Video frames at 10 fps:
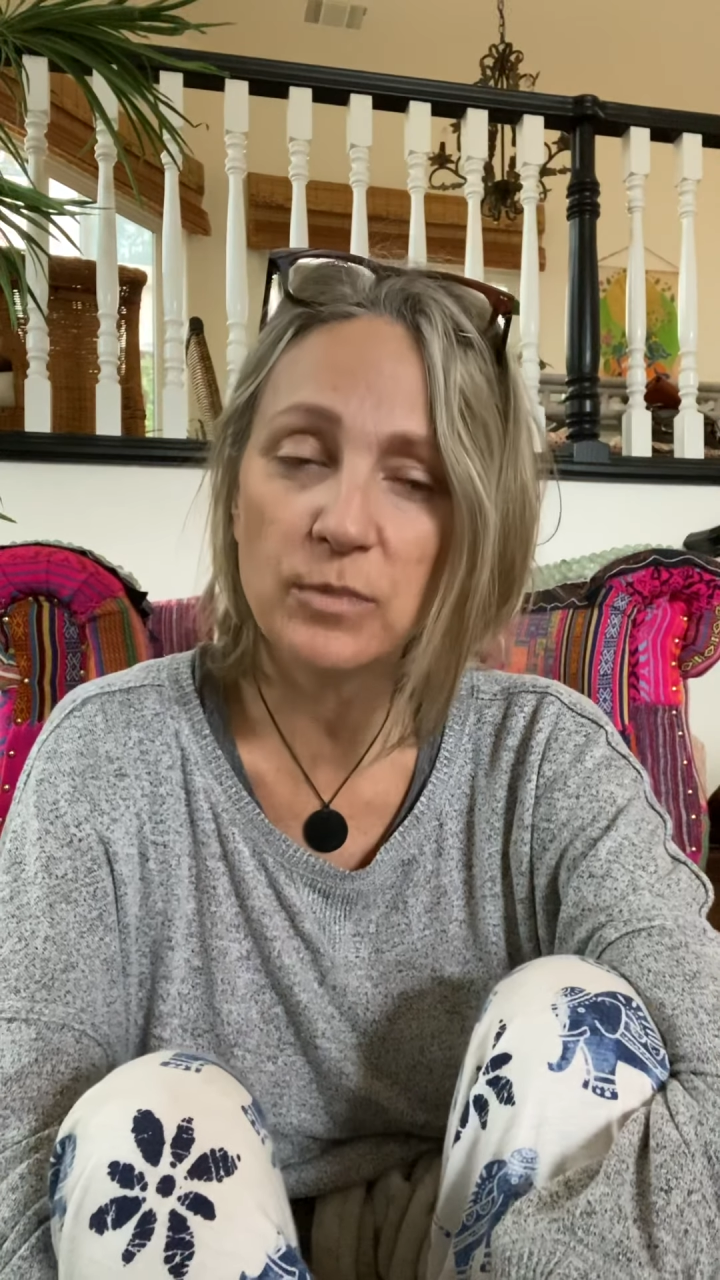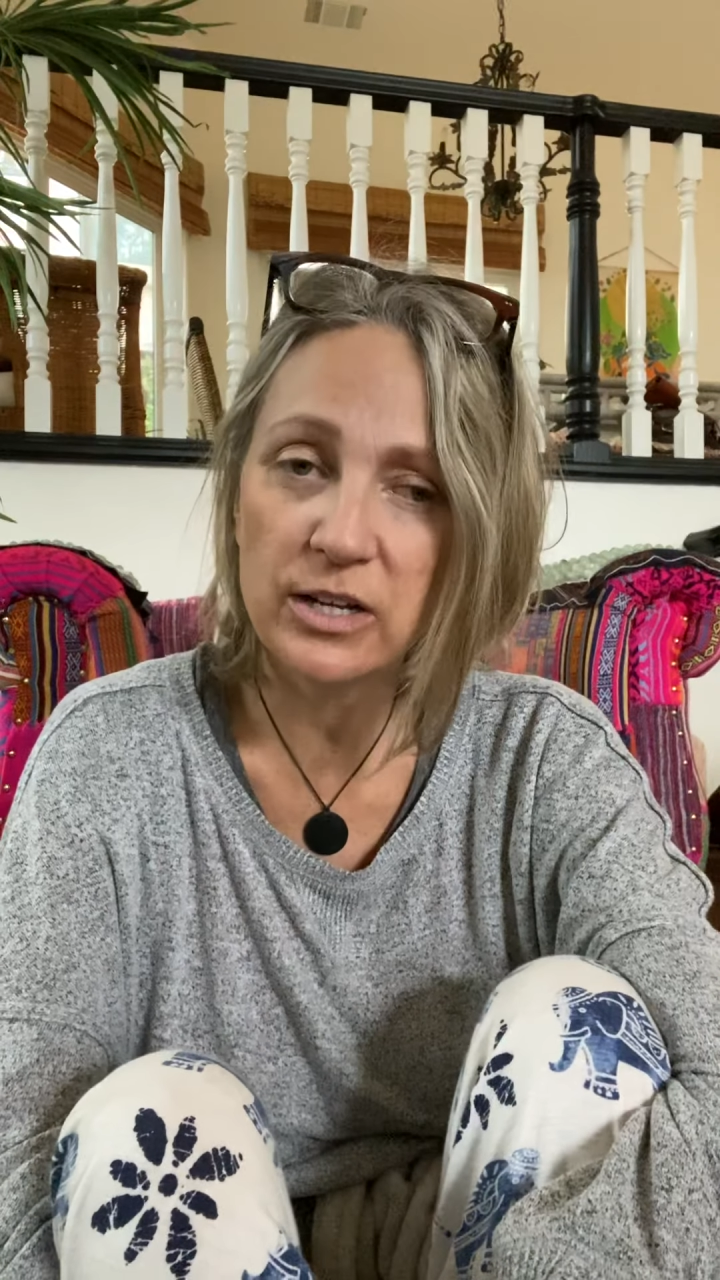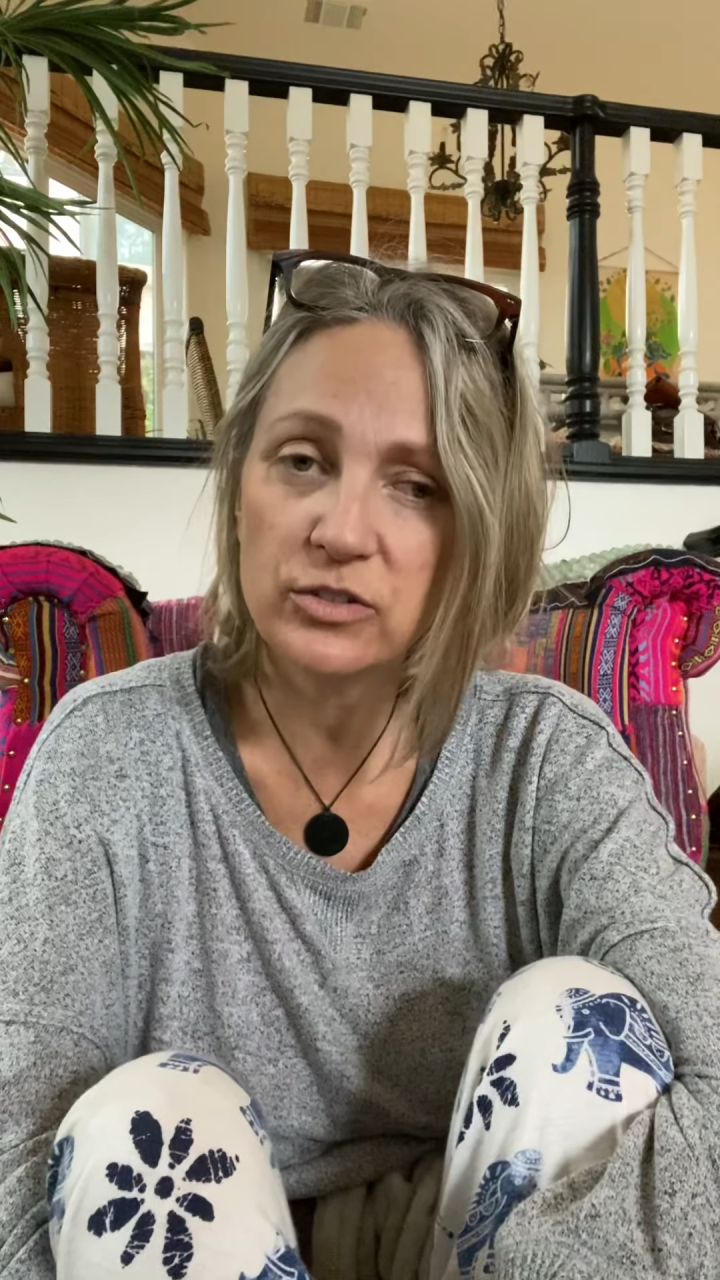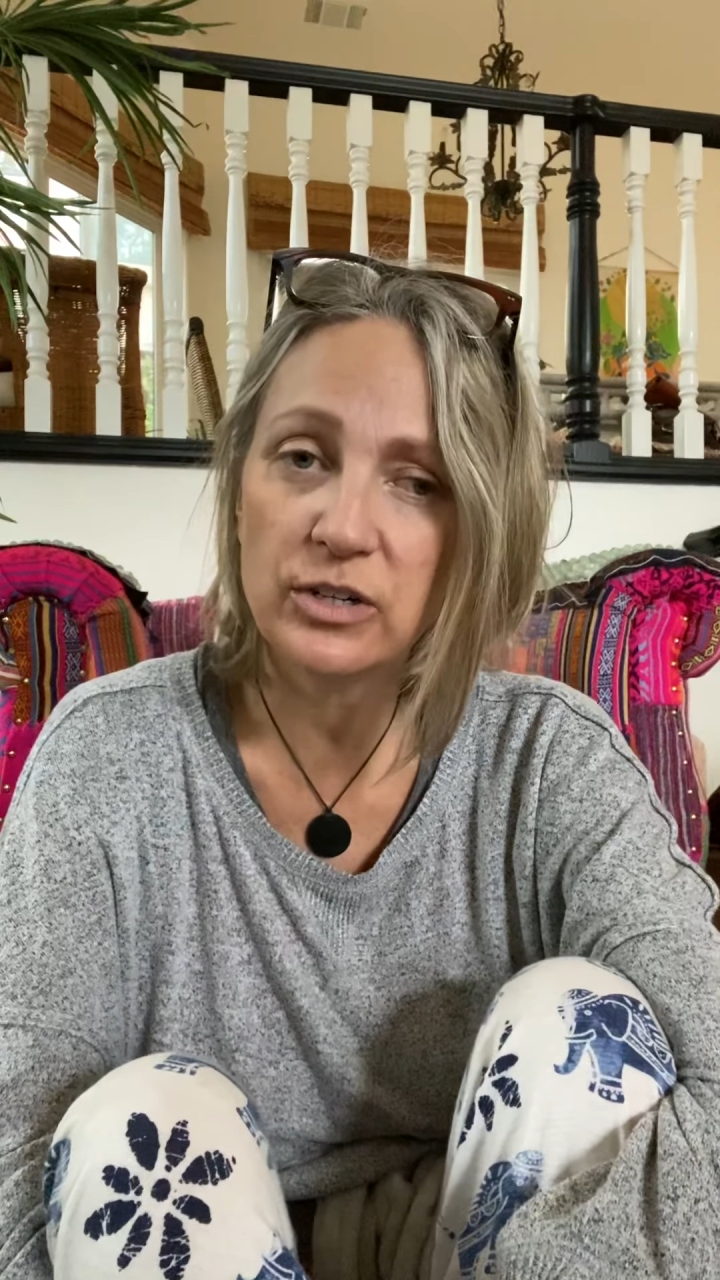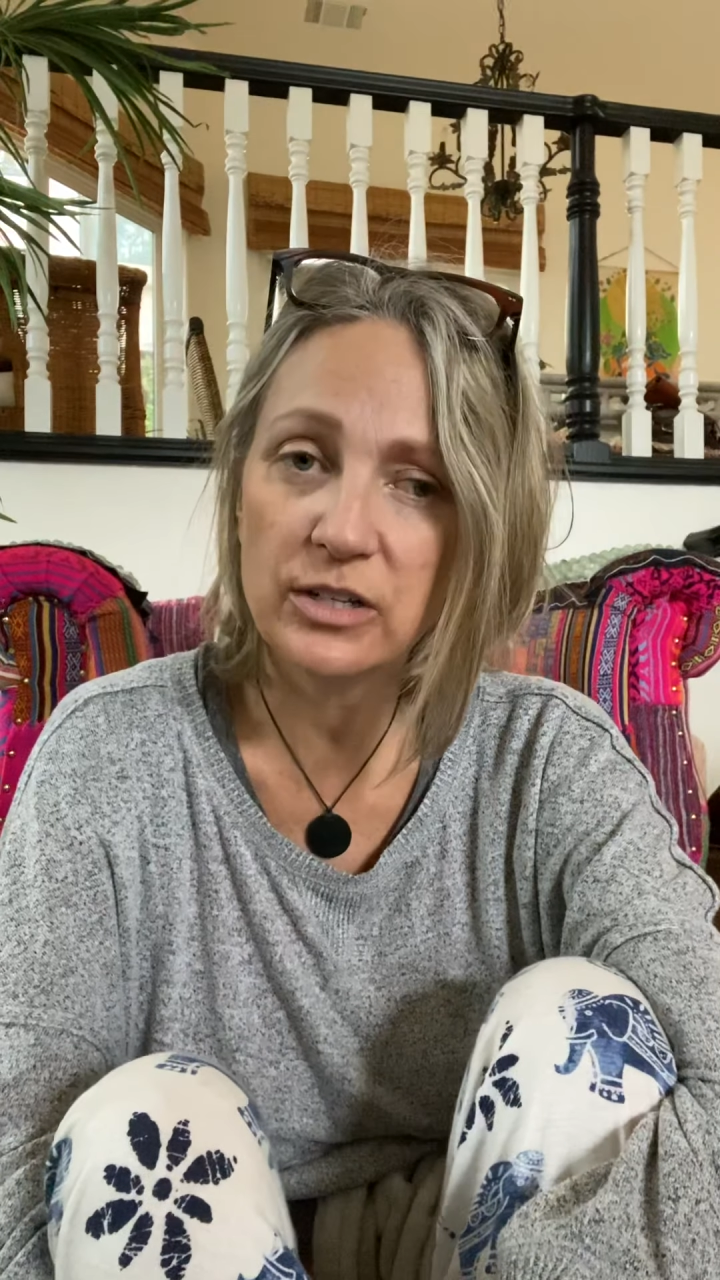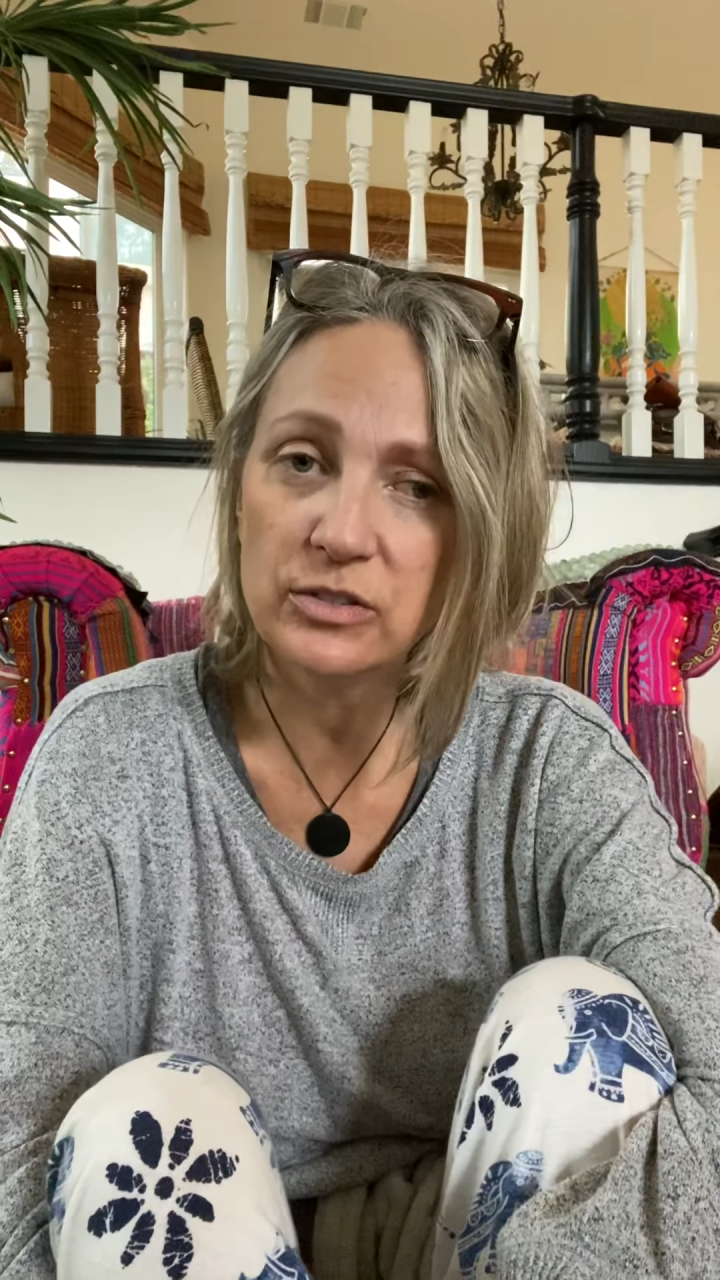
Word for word: mantra.